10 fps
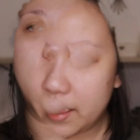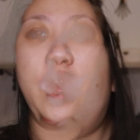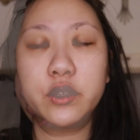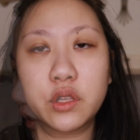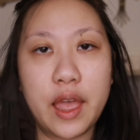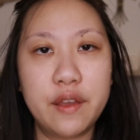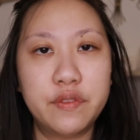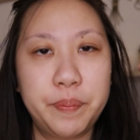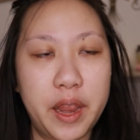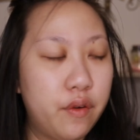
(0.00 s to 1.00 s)
I also
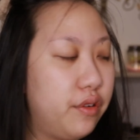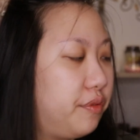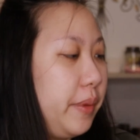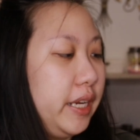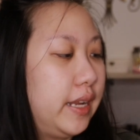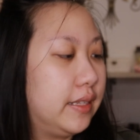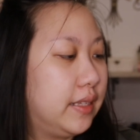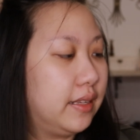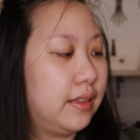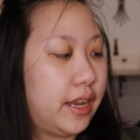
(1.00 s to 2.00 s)
have a pair of
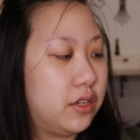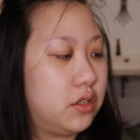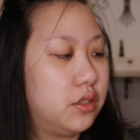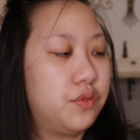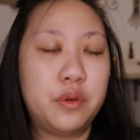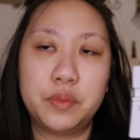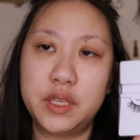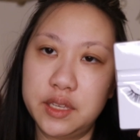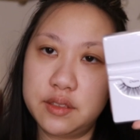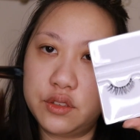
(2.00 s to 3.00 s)
magnetic lashes from
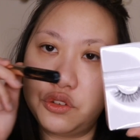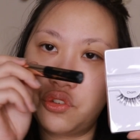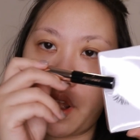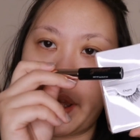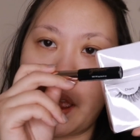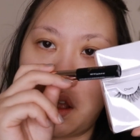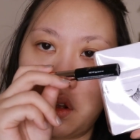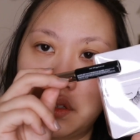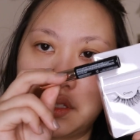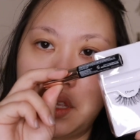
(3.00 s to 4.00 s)
Kiss to try
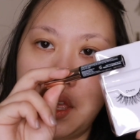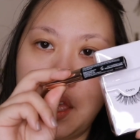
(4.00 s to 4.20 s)
out.